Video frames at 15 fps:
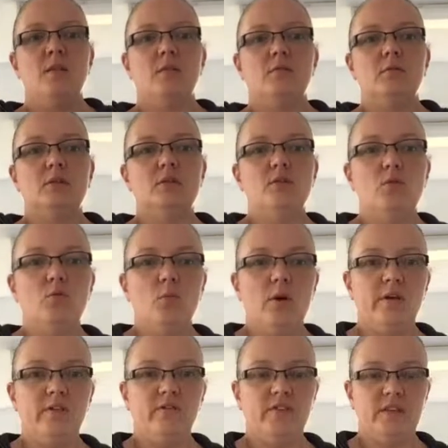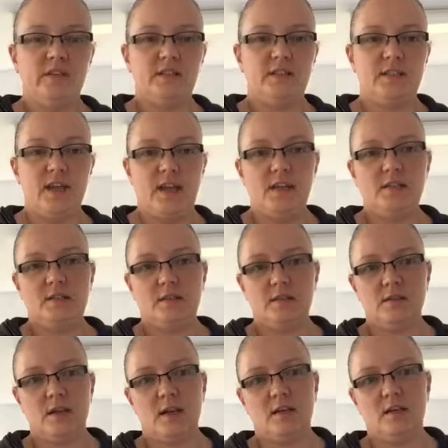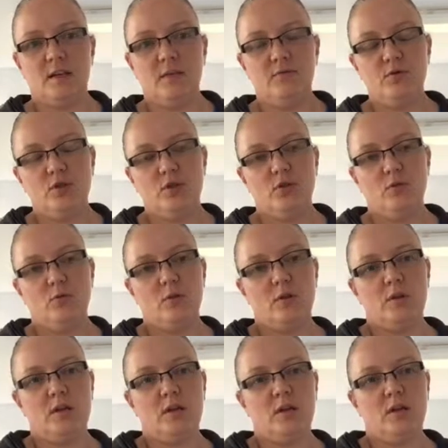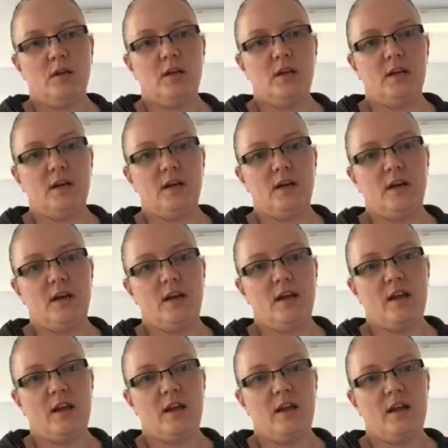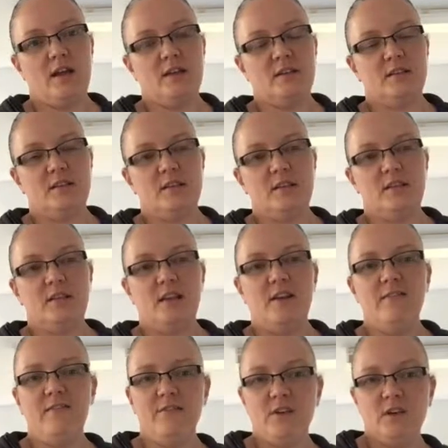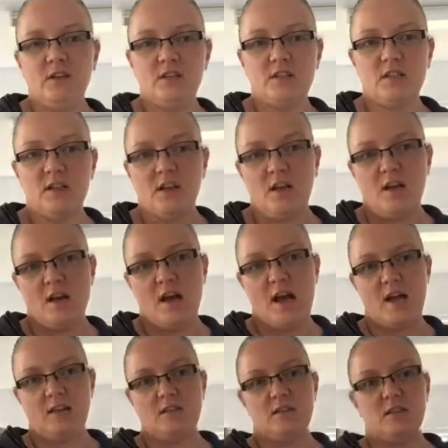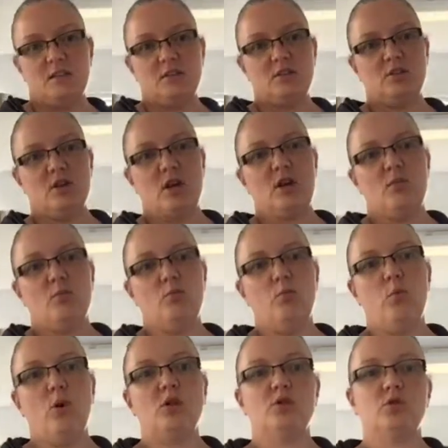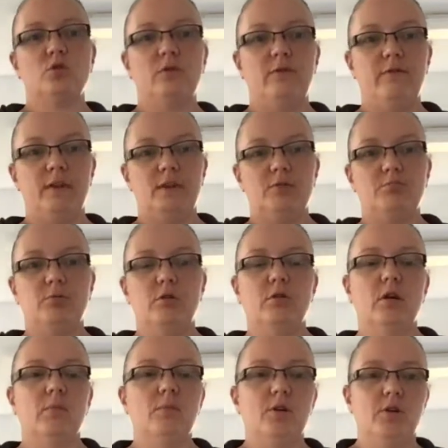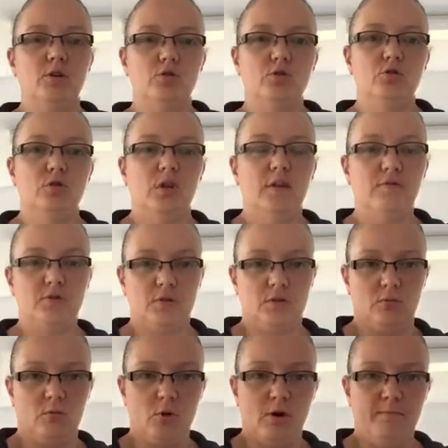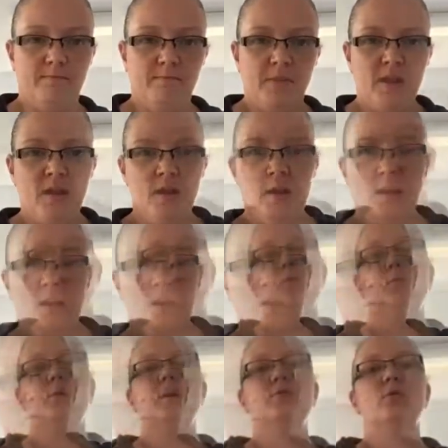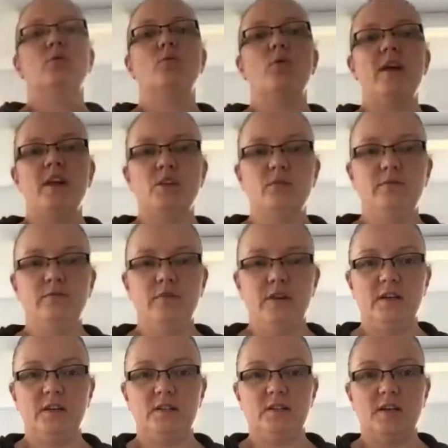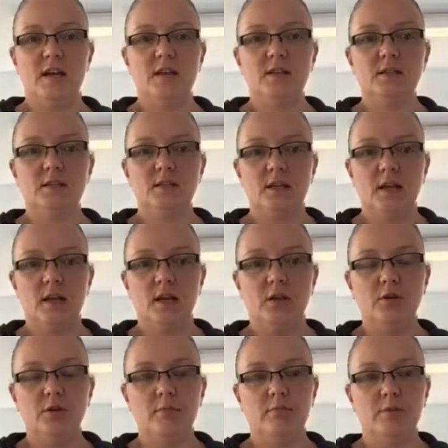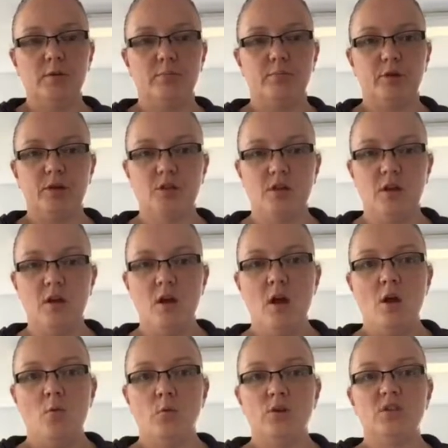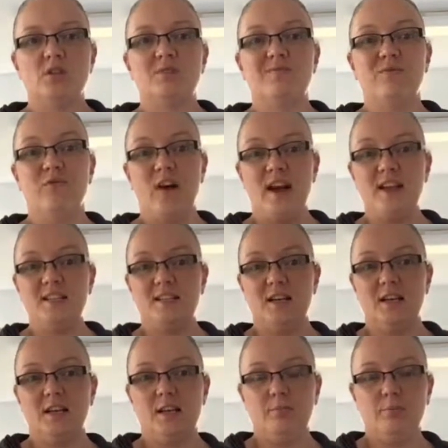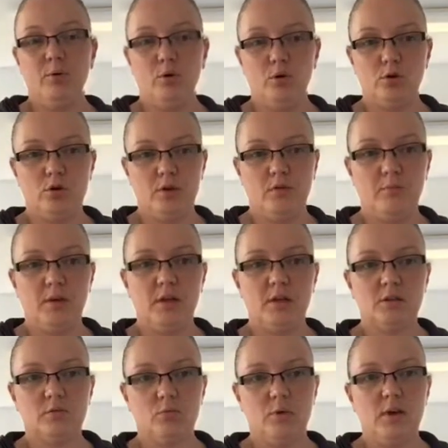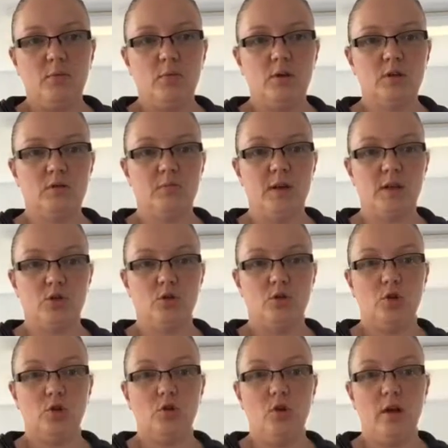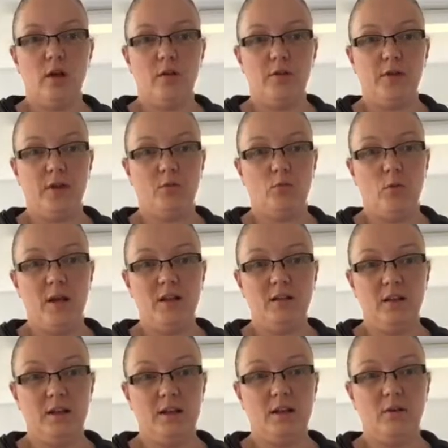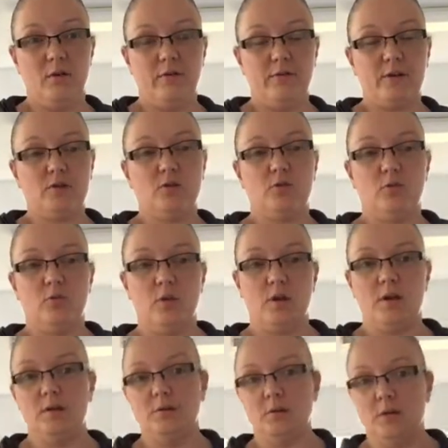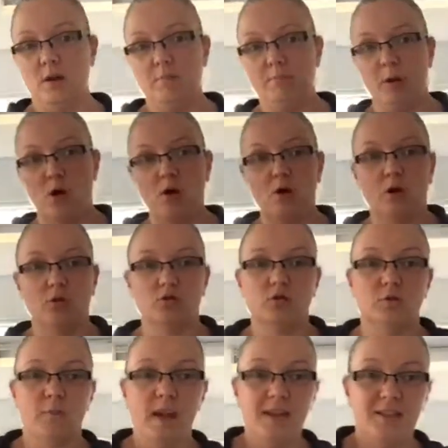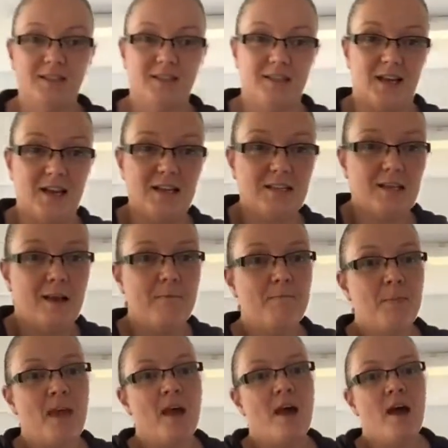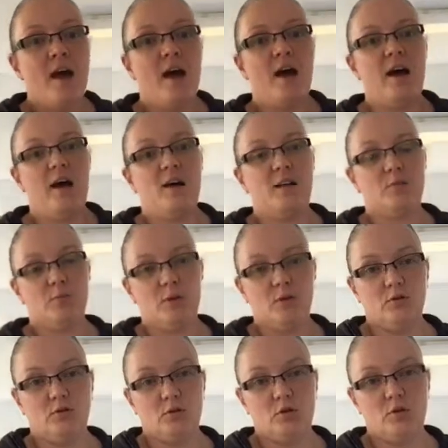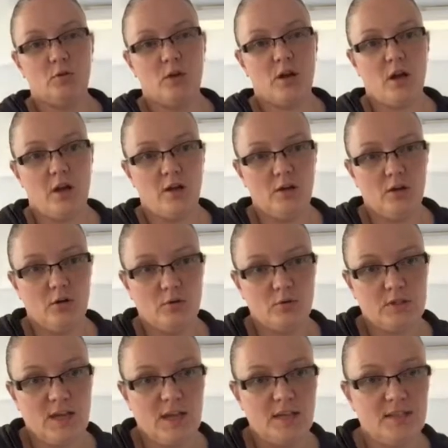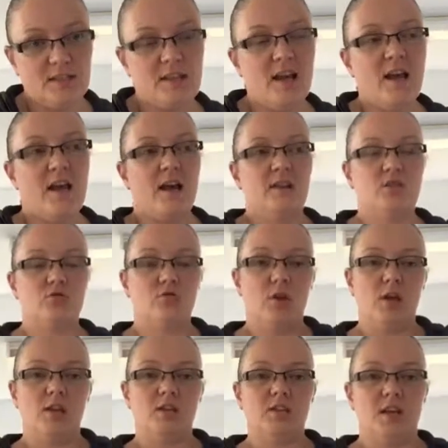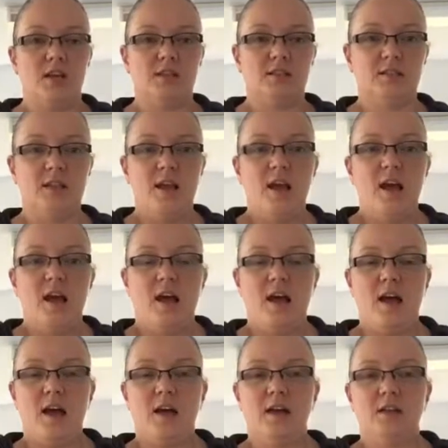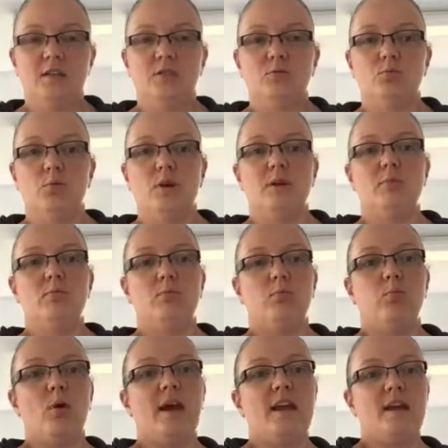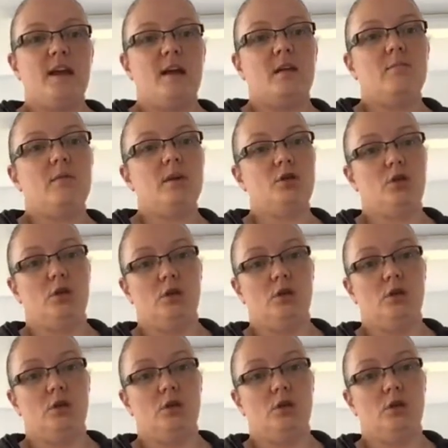There is no one fitness test that gives you the infinite answers to what sort of fitness program that you should give to someone. Now, we do a range of fitness tests, including blood pressure, which is vitally important because we want to make sure that you're healthy and well enough to embark on some exercise. And we also do a cardio test, a strength test, and we weigh and measure